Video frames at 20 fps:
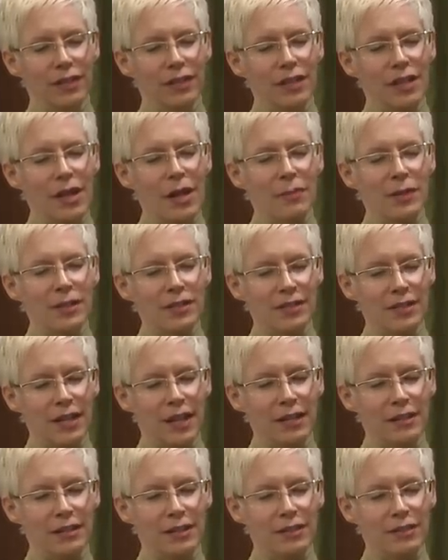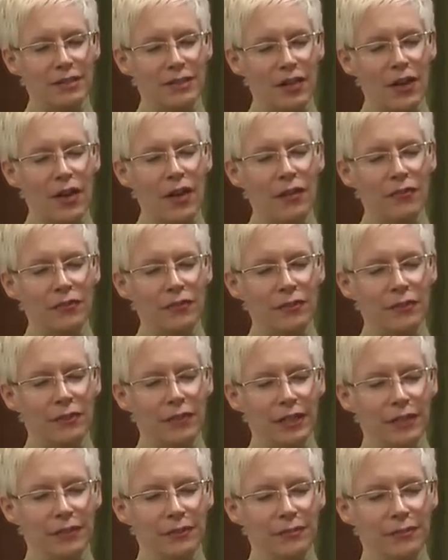Come and take this
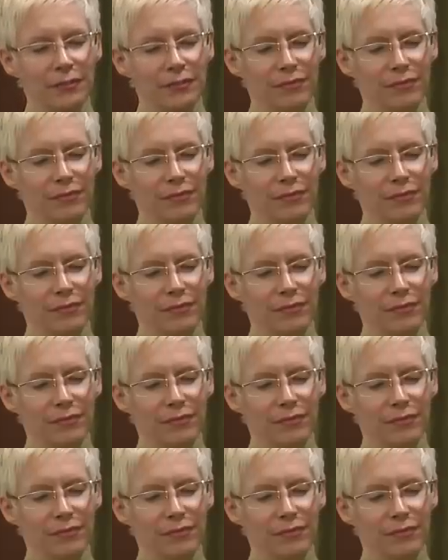offering.